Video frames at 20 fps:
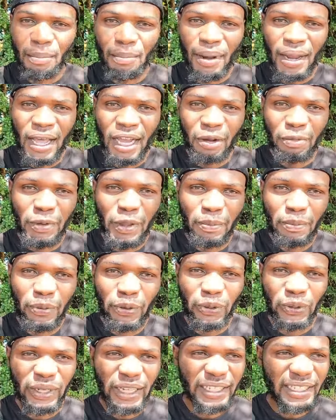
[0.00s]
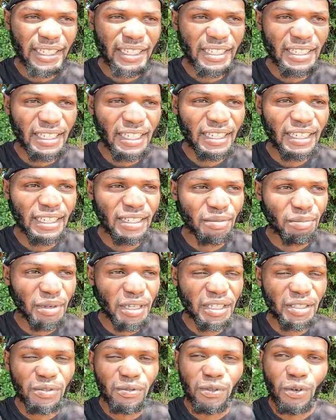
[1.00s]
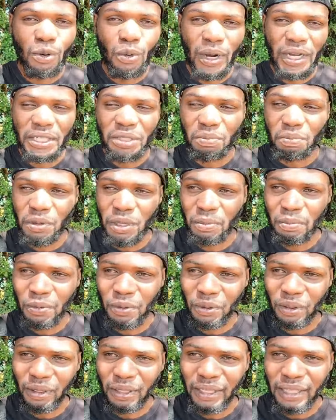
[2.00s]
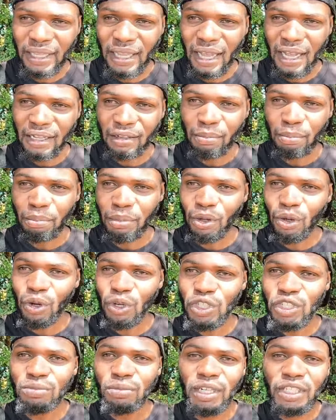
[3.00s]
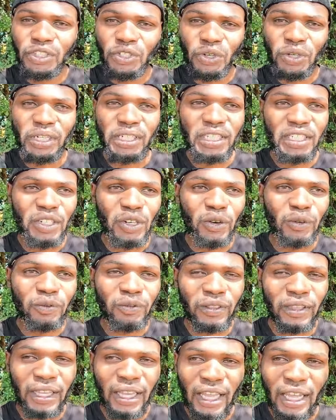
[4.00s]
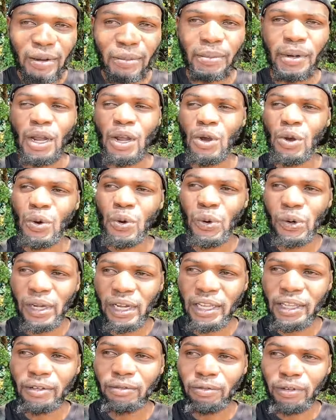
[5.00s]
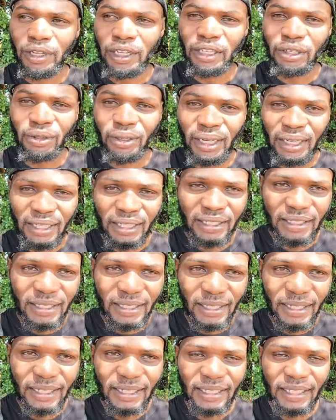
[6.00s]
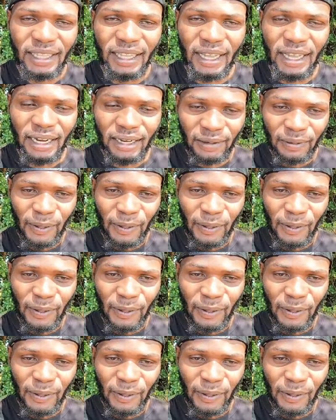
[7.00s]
black people. United States, it means for white people. Yeah, because majority of them who live in United States, they